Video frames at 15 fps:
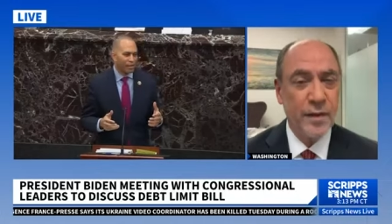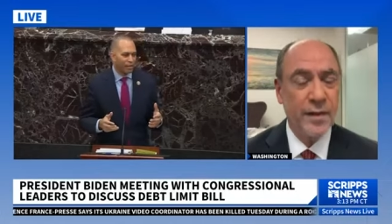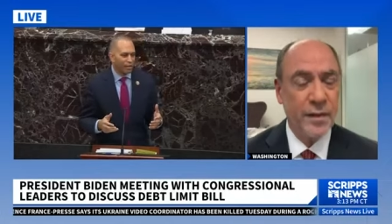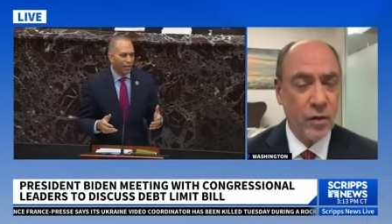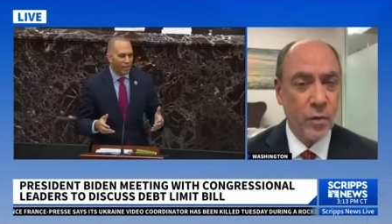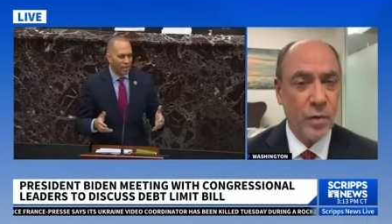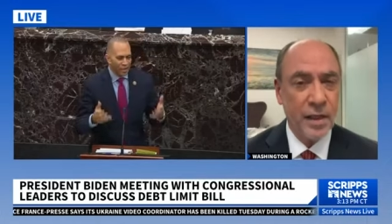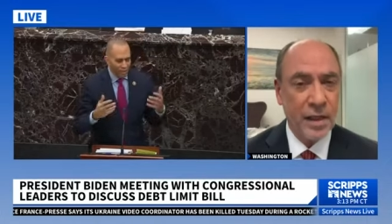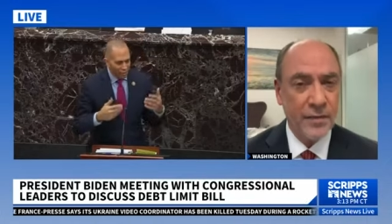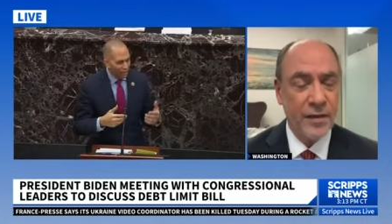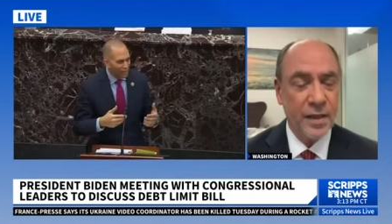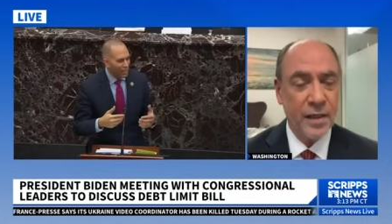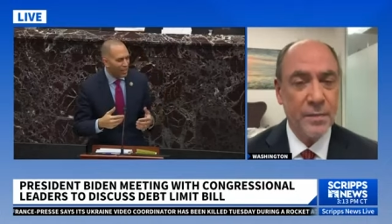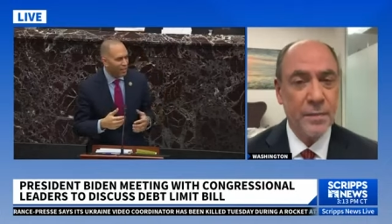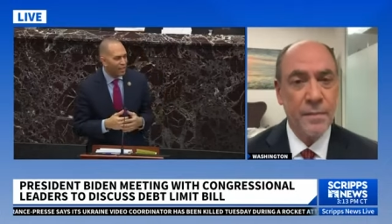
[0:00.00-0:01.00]
it and they don't want to
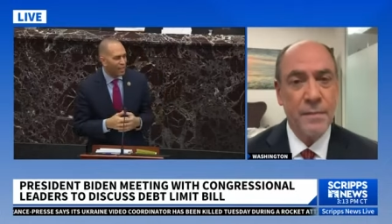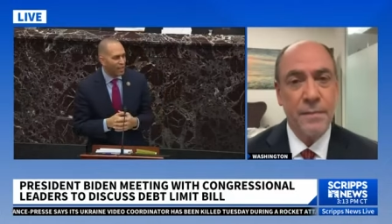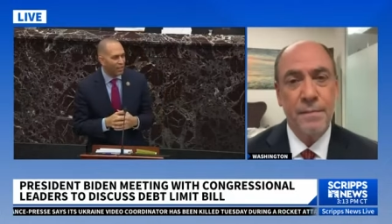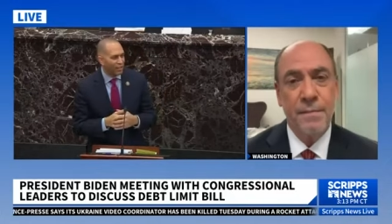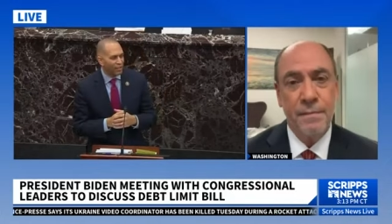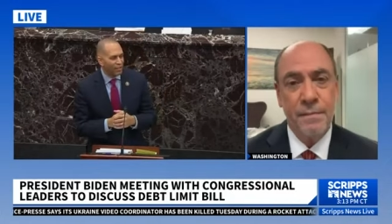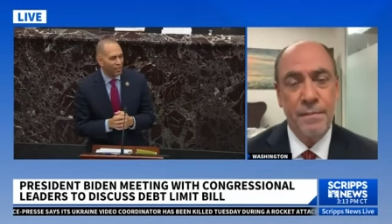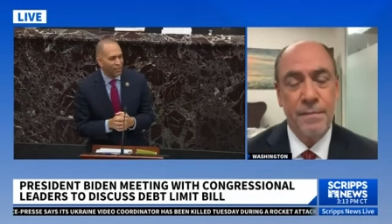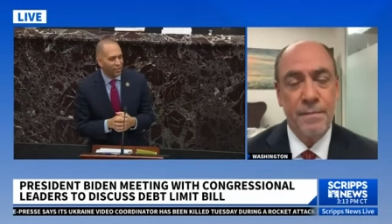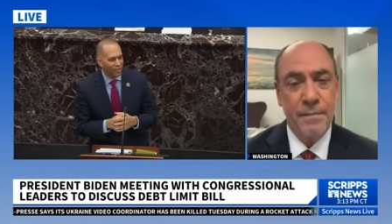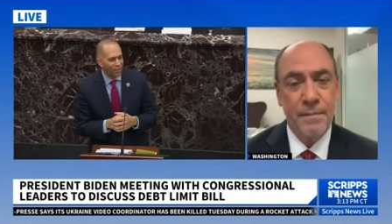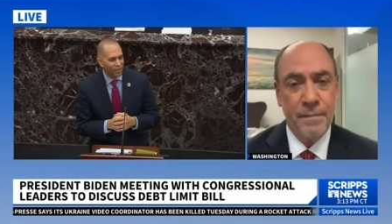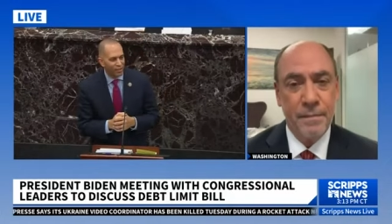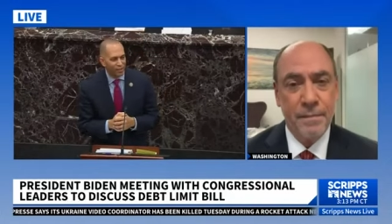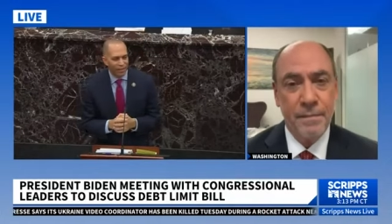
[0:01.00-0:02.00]
give it up.
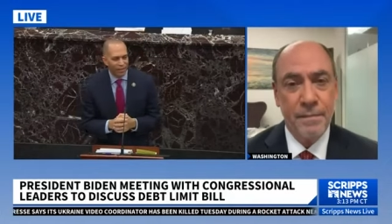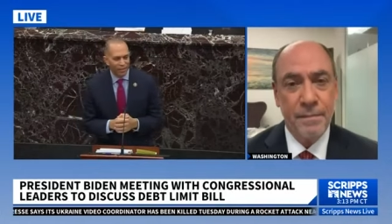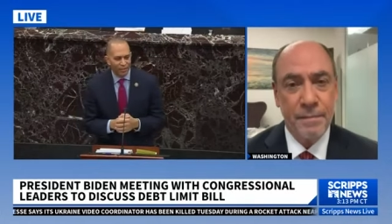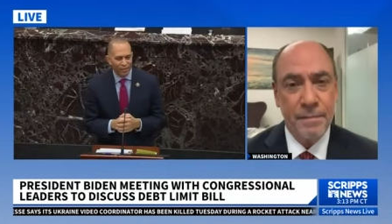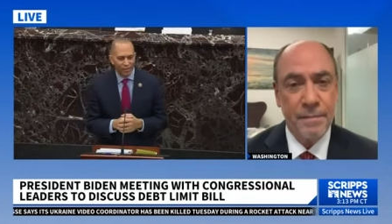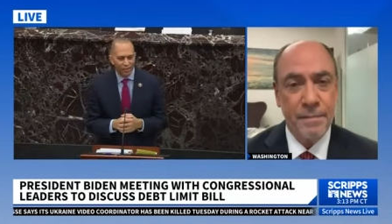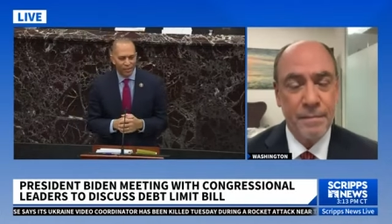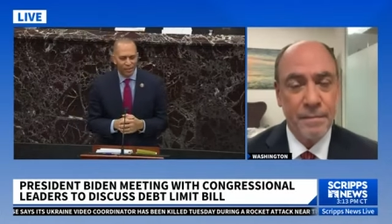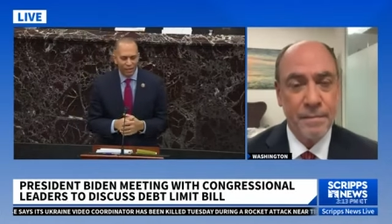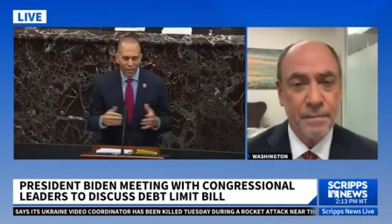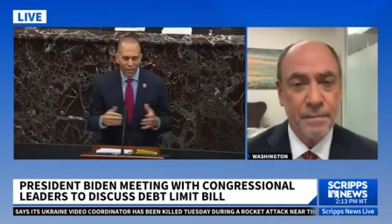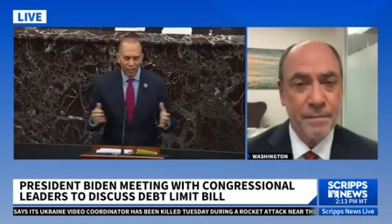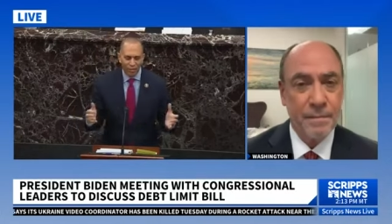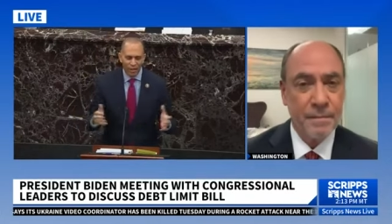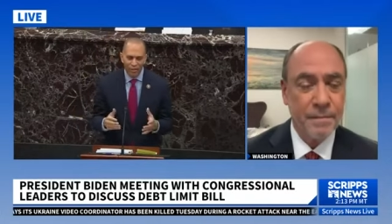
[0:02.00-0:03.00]
And that being